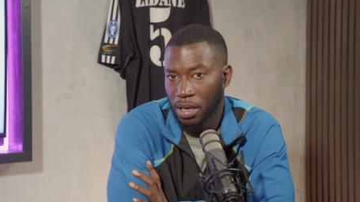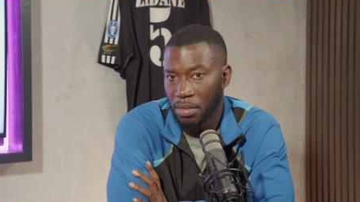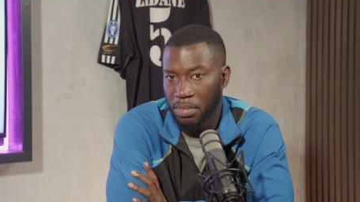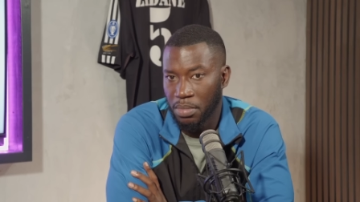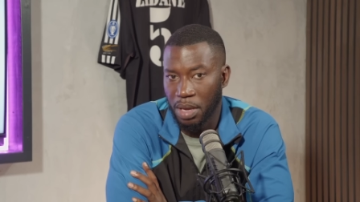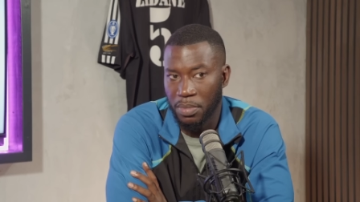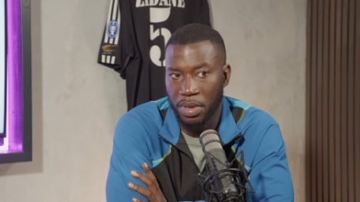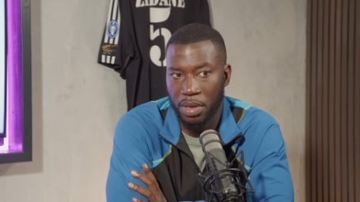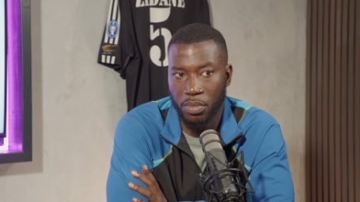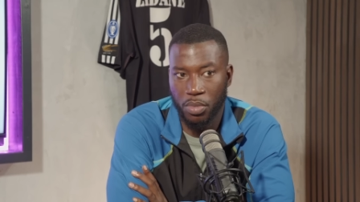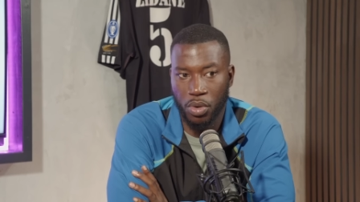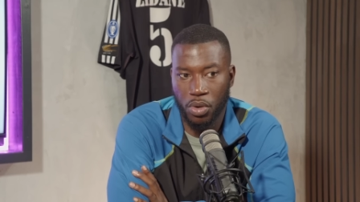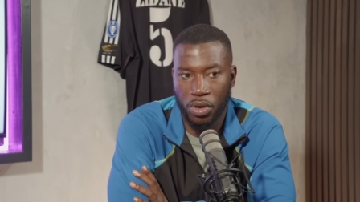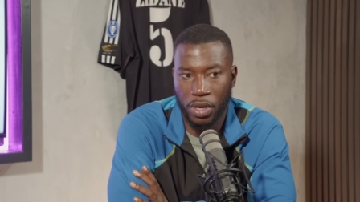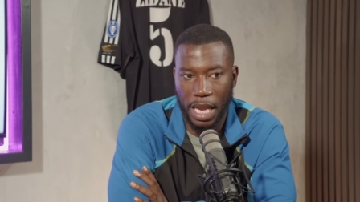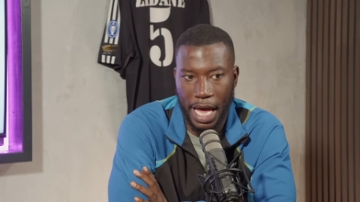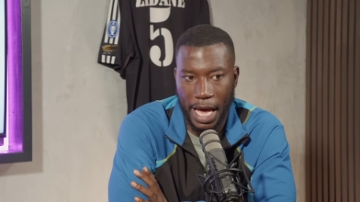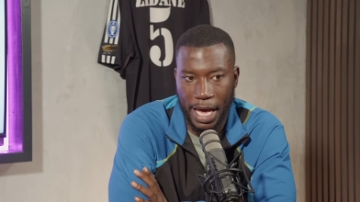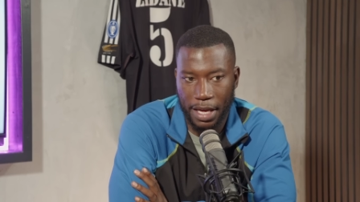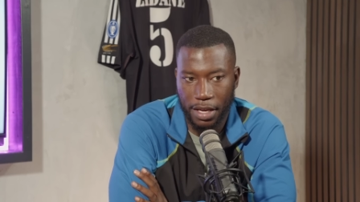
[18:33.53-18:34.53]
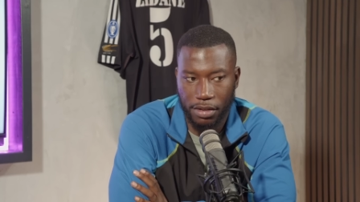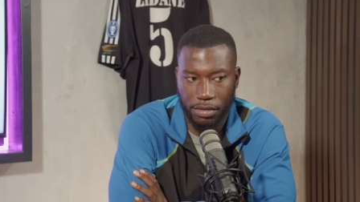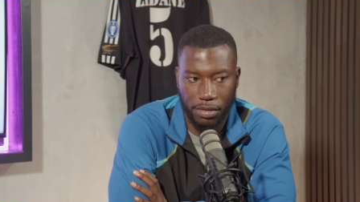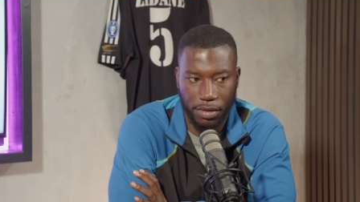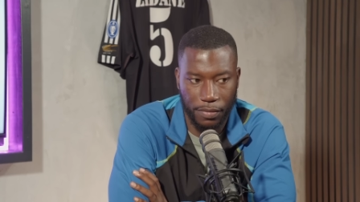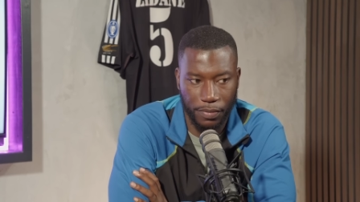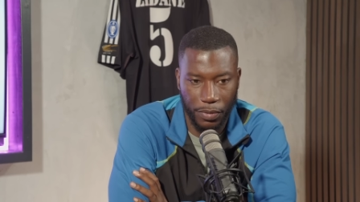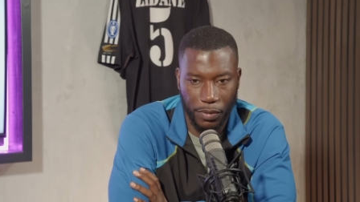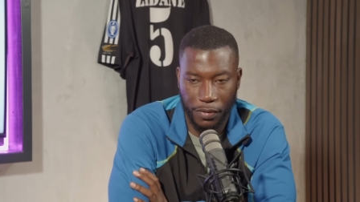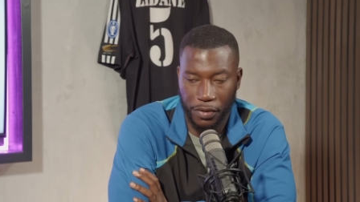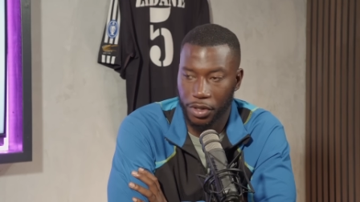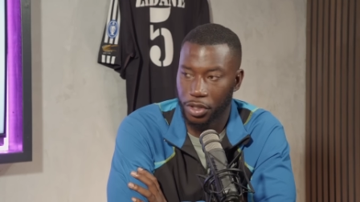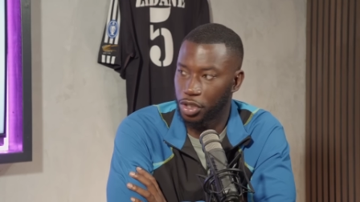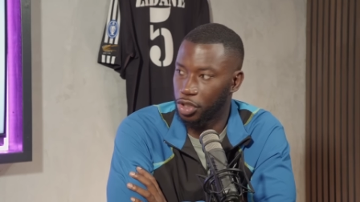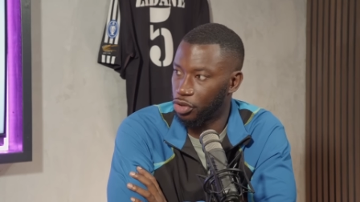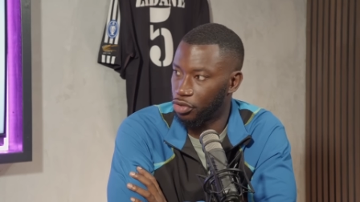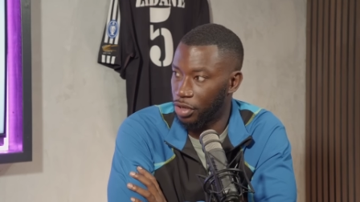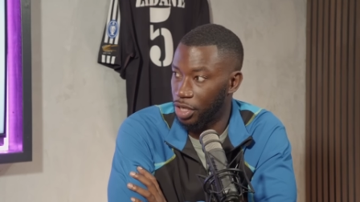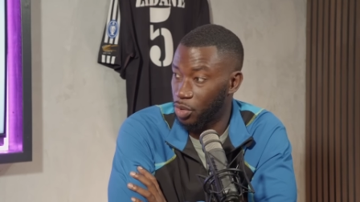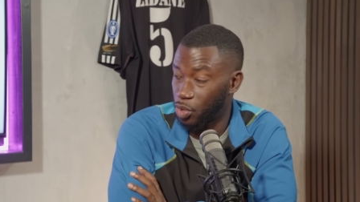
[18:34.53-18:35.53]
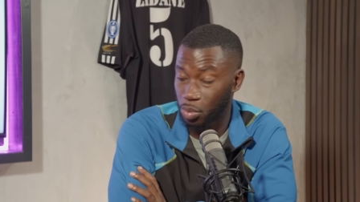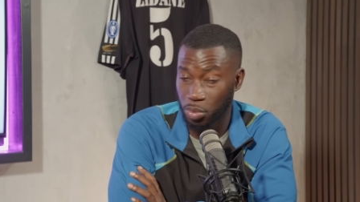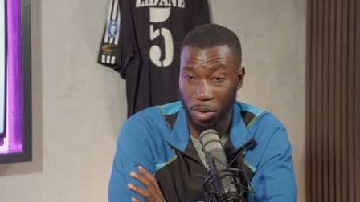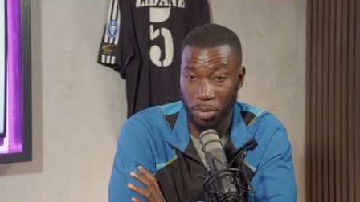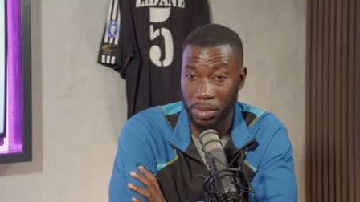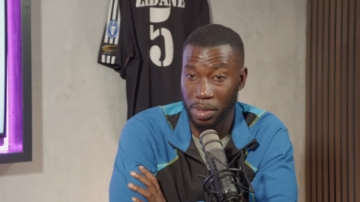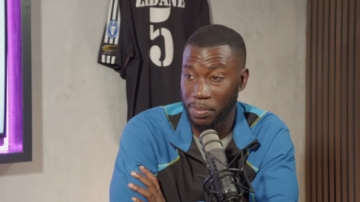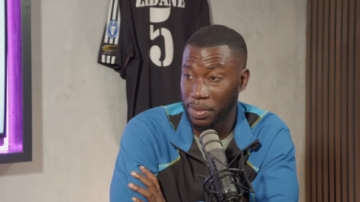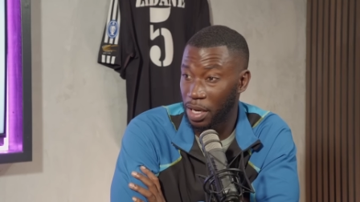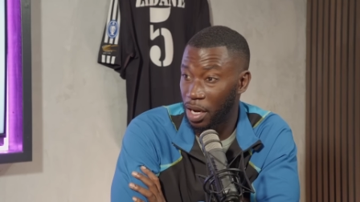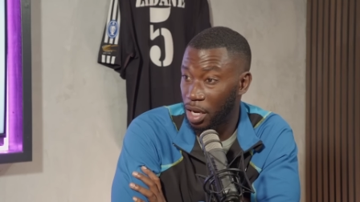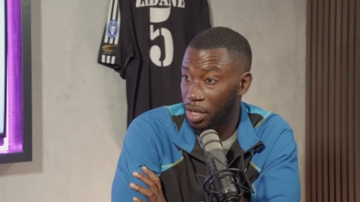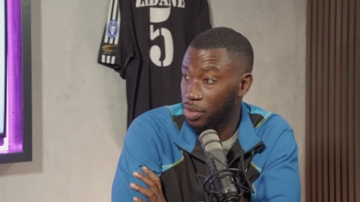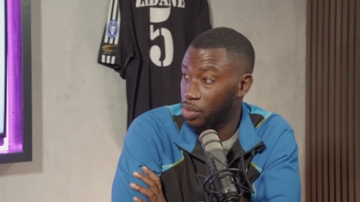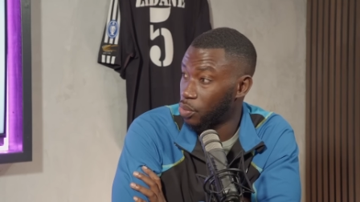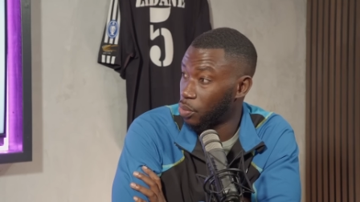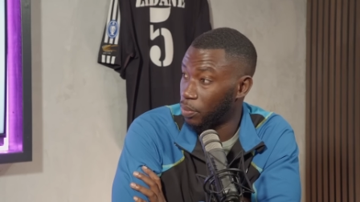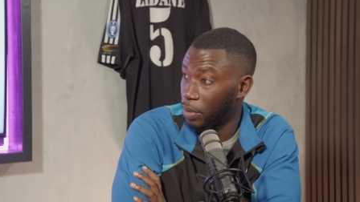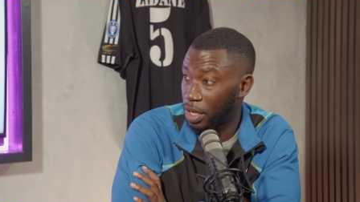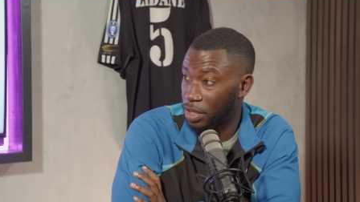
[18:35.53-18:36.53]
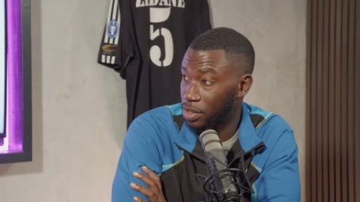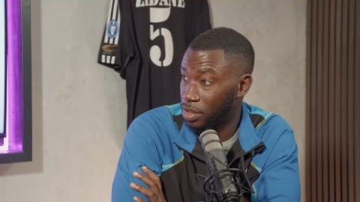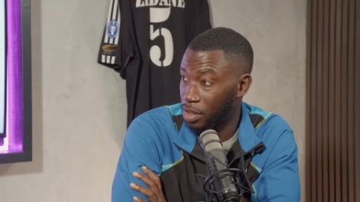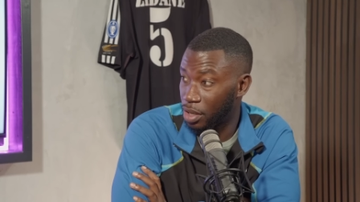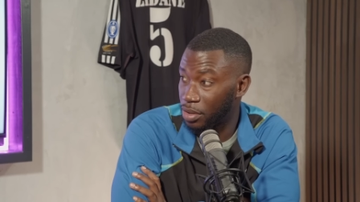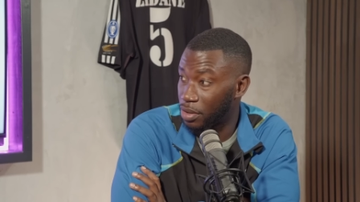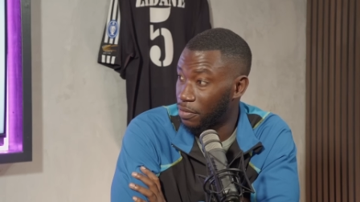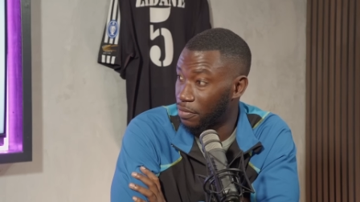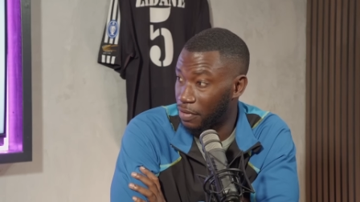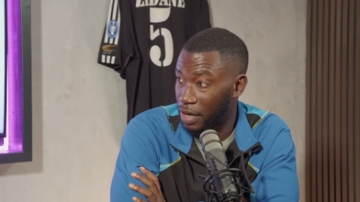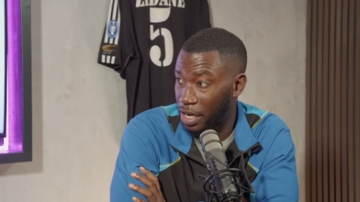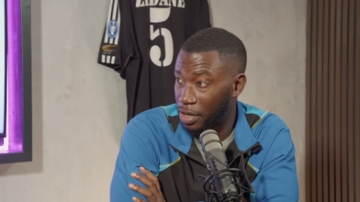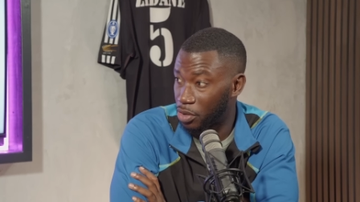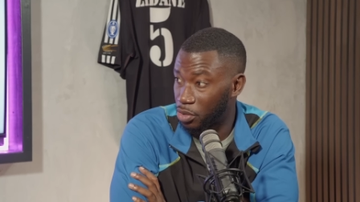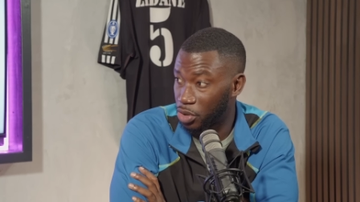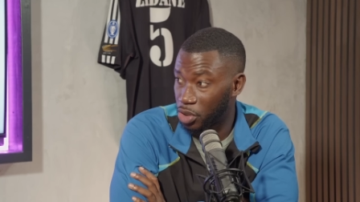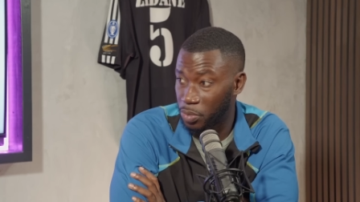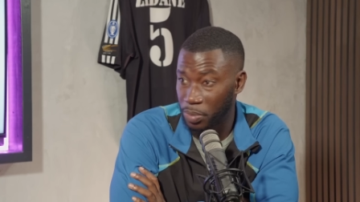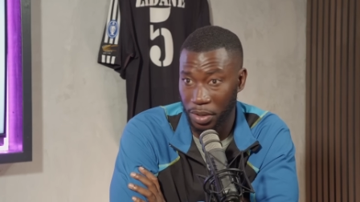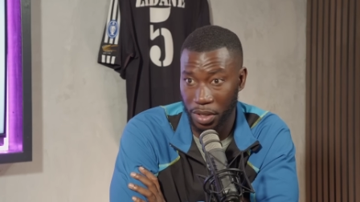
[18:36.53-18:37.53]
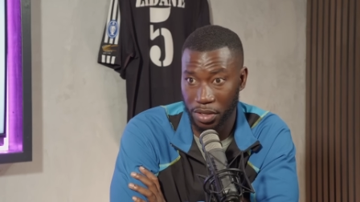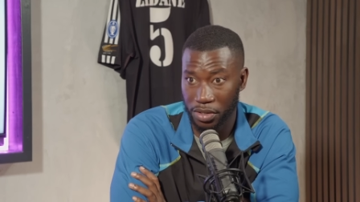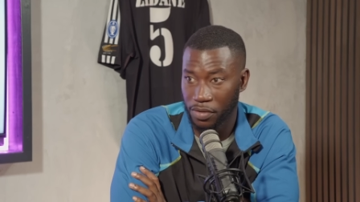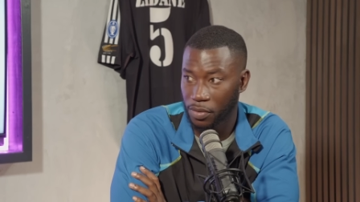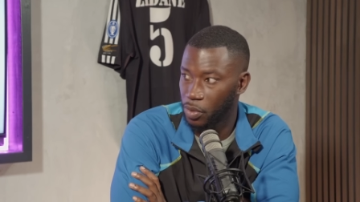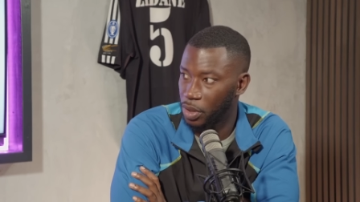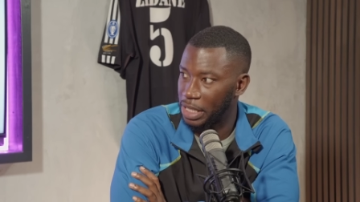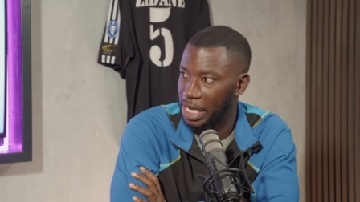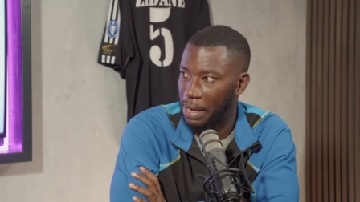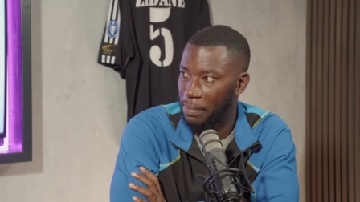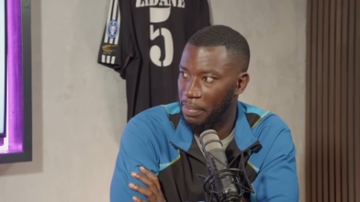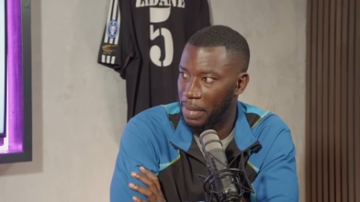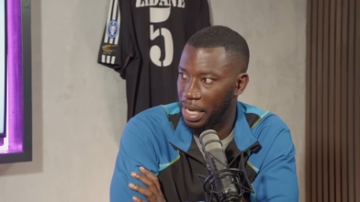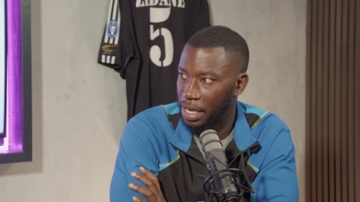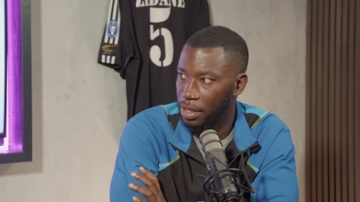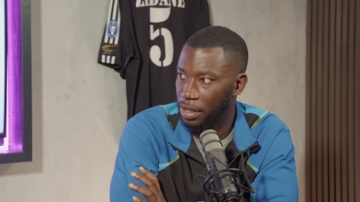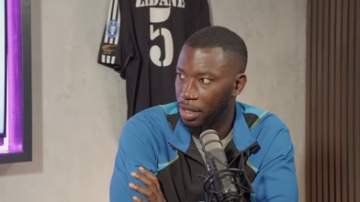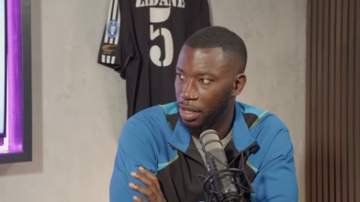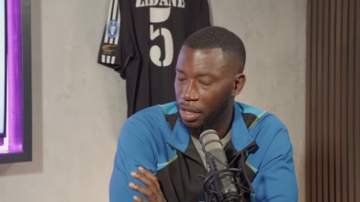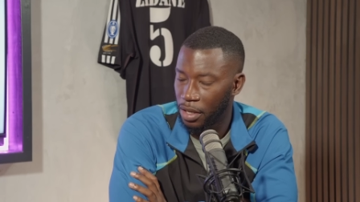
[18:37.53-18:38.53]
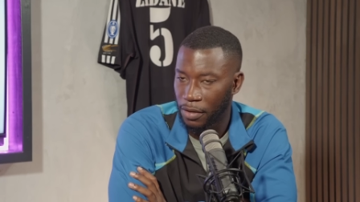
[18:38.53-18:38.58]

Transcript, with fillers: maybe more like for the streets would probably be Arsenal Barcelona final mm. just because mm. of what that meant.